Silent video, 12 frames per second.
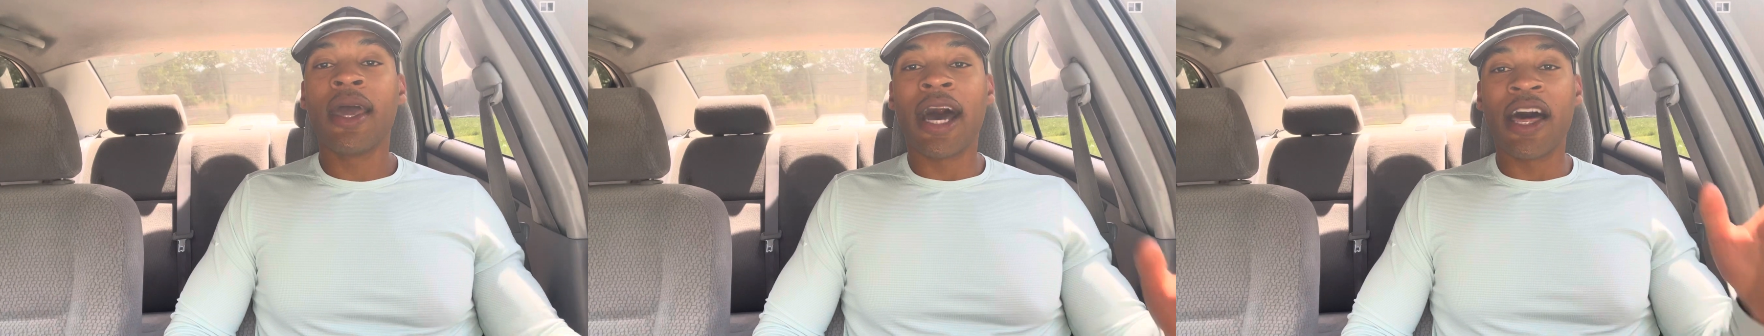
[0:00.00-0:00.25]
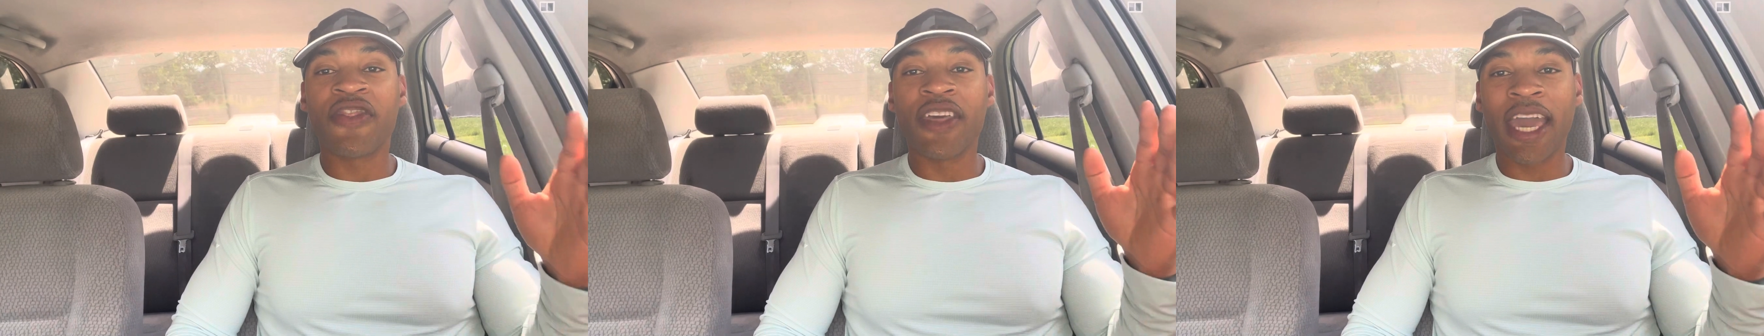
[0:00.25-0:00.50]

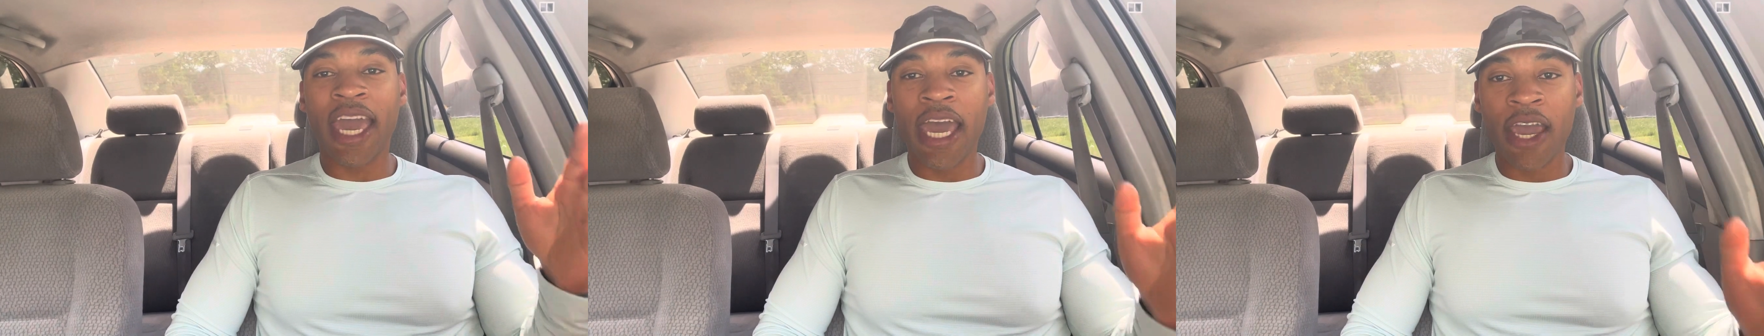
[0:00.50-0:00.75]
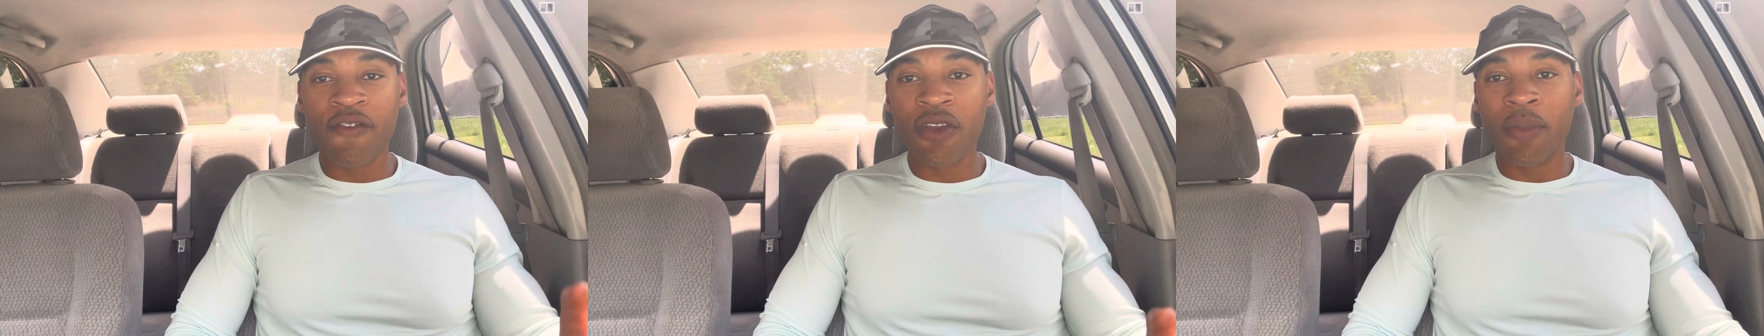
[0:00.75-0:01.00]
I think
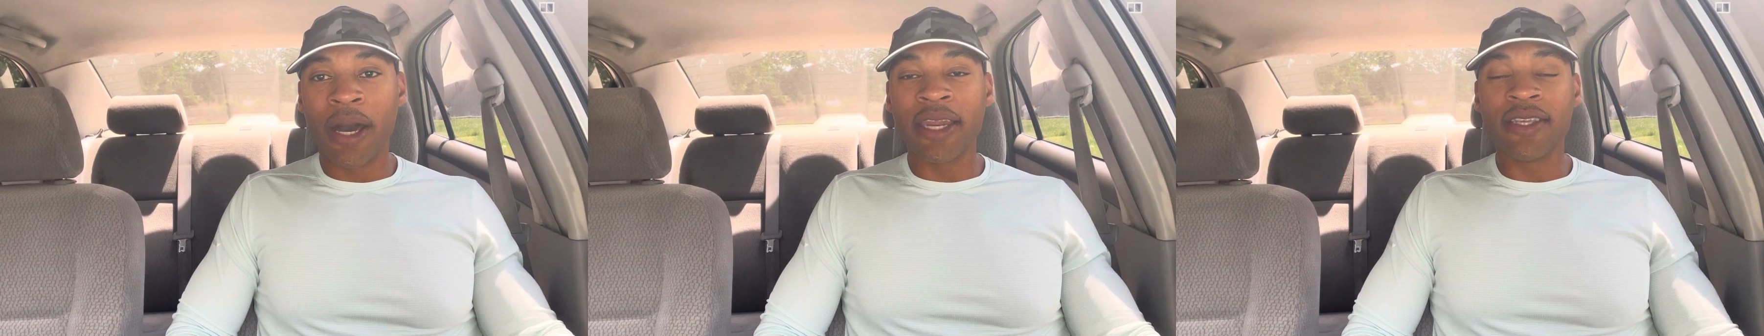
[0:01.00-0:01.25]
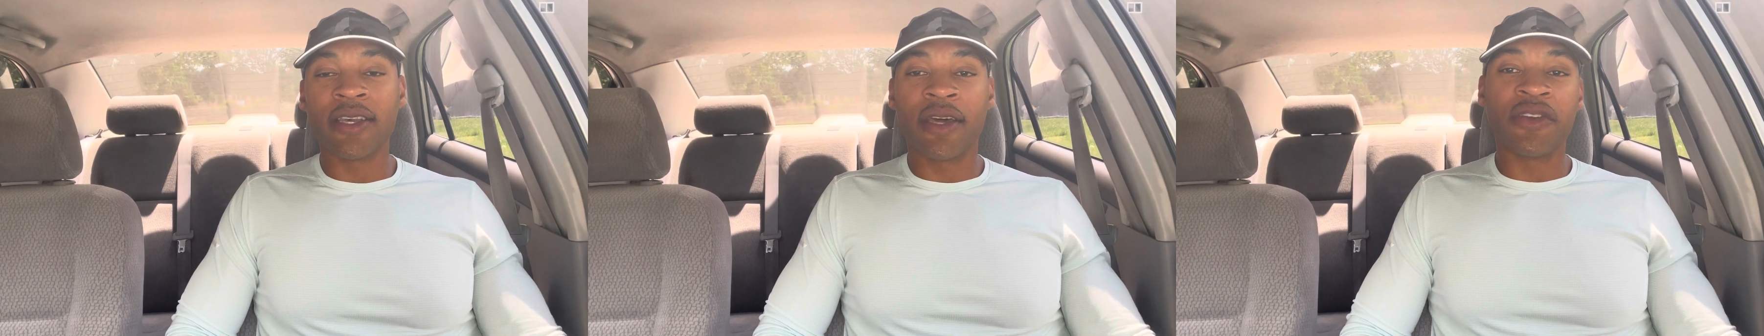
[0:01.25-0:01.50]

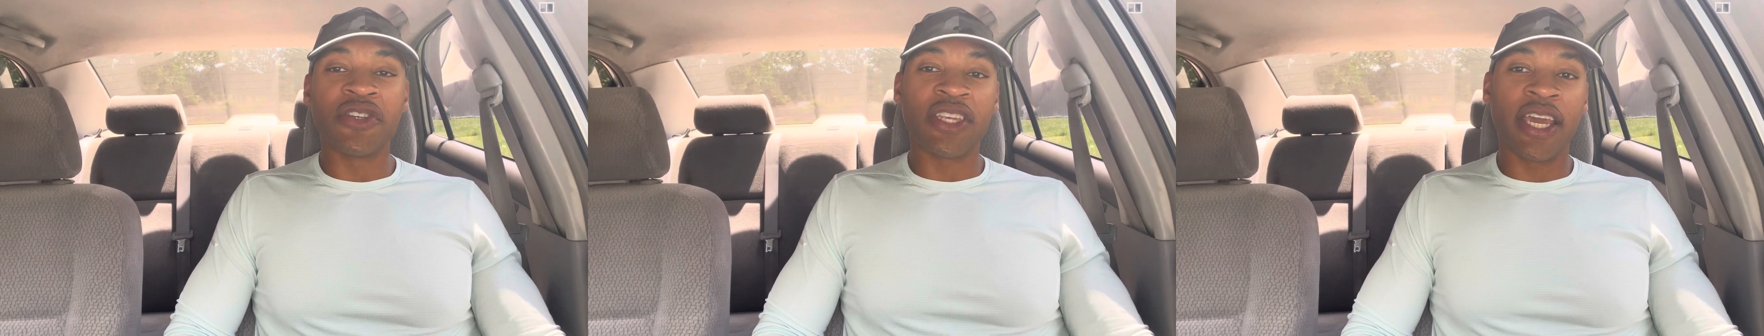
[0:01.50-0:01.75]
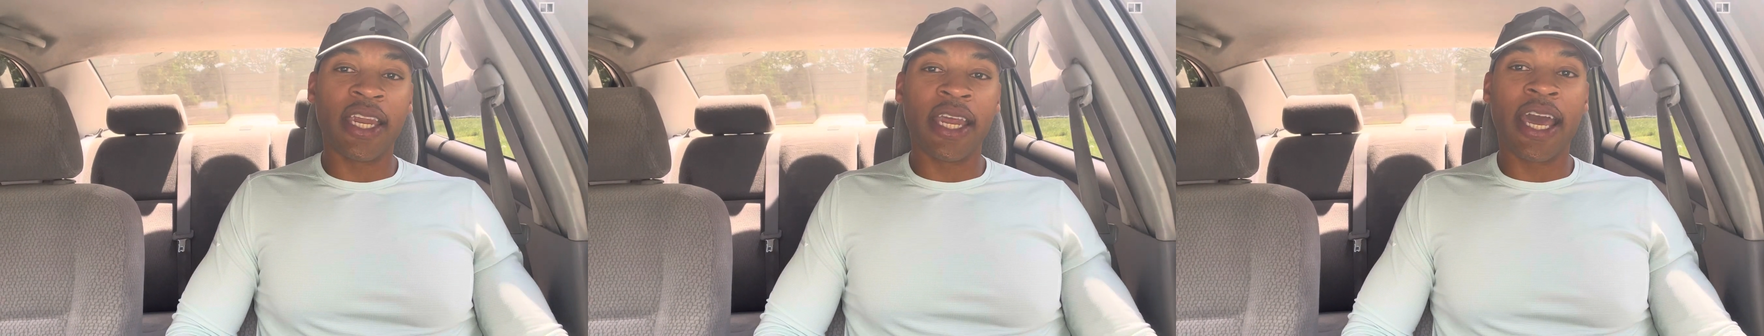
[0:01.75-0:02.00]
everybody's
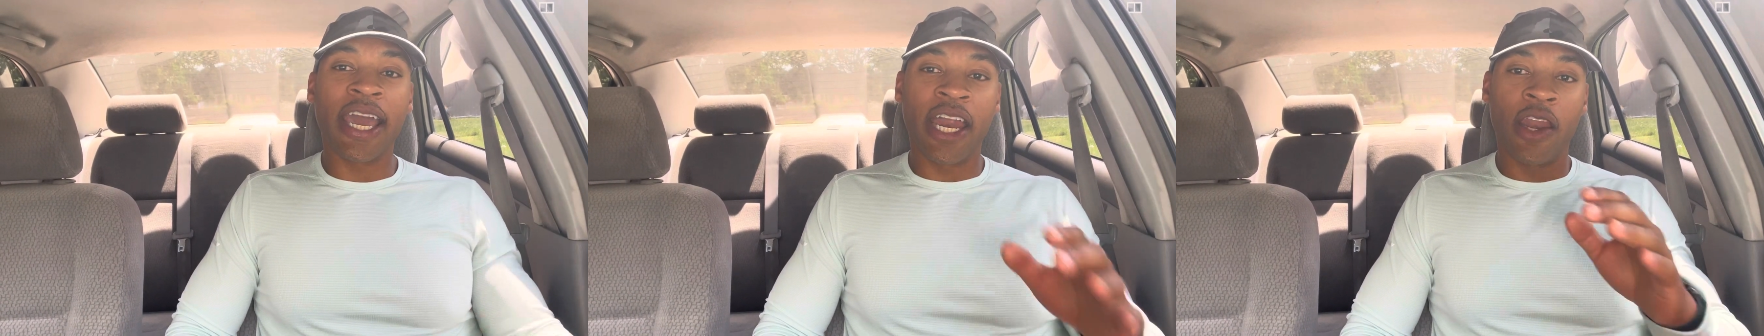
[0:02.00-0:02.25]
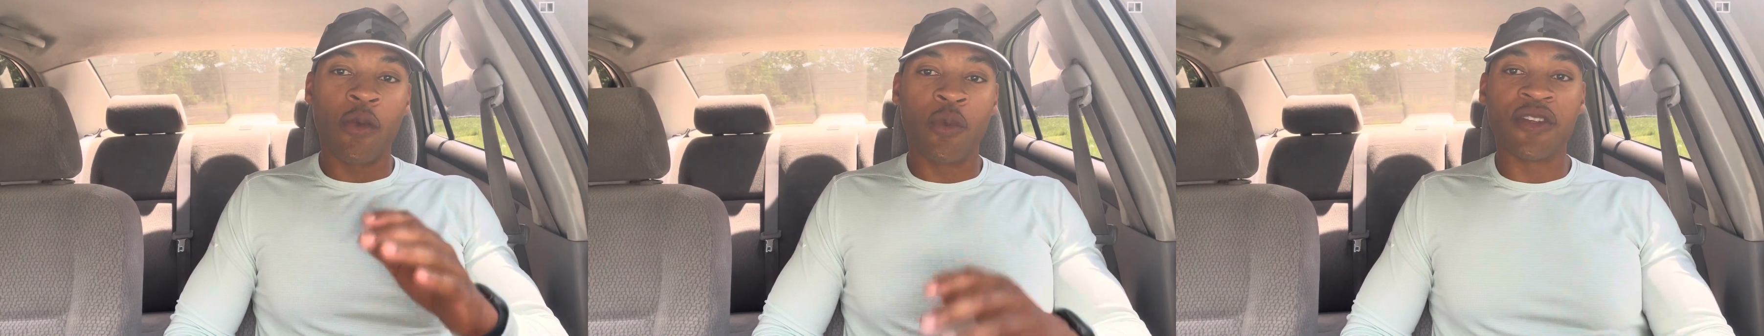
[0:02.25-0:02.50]
understanding that and
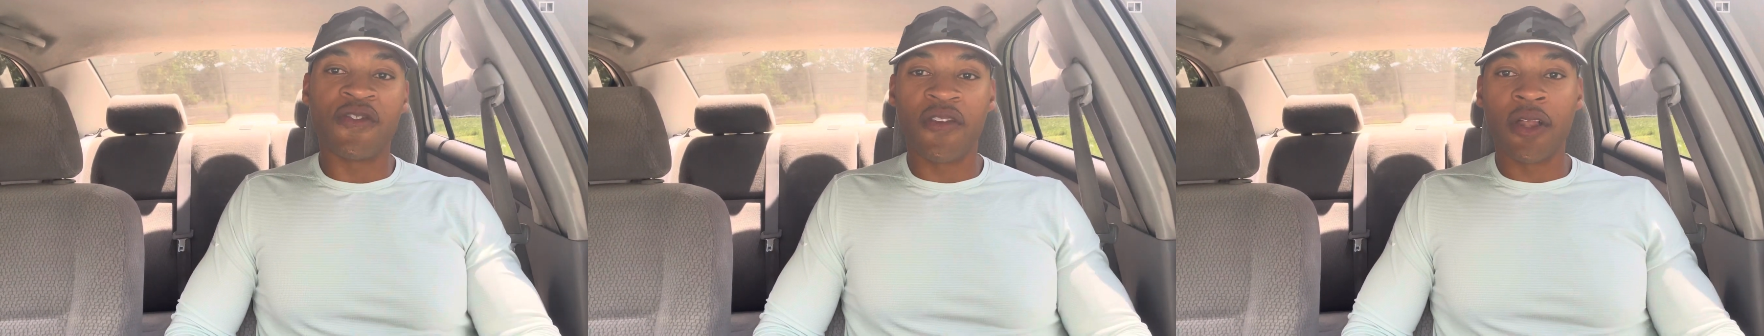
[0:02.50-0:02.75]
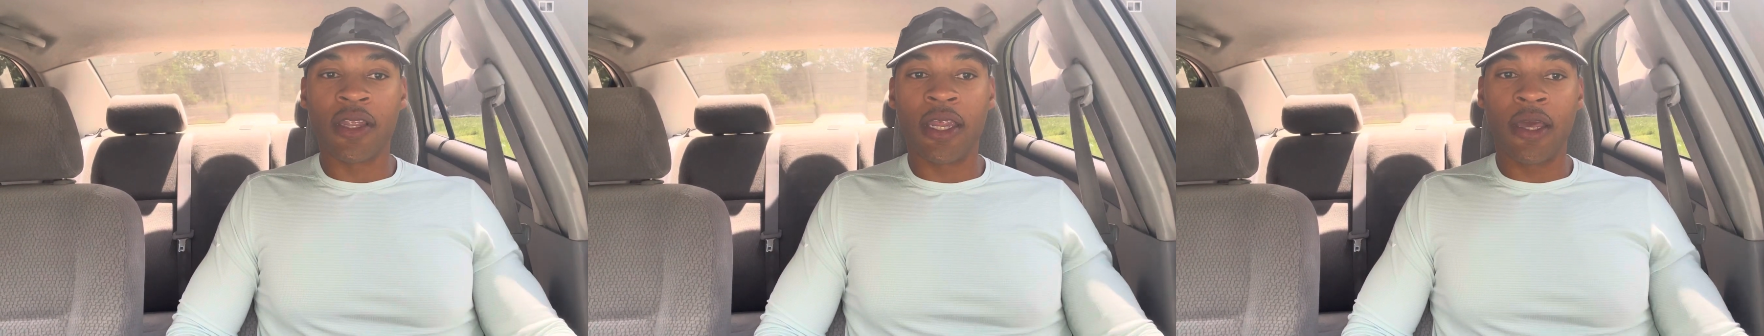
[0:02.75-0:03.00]
everyone's
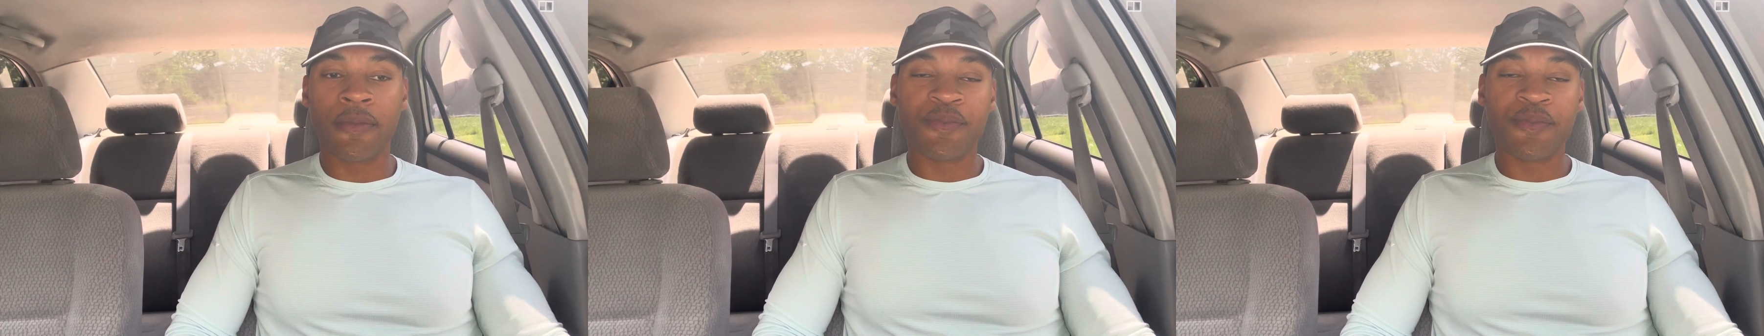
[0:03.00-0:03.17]
feeling that.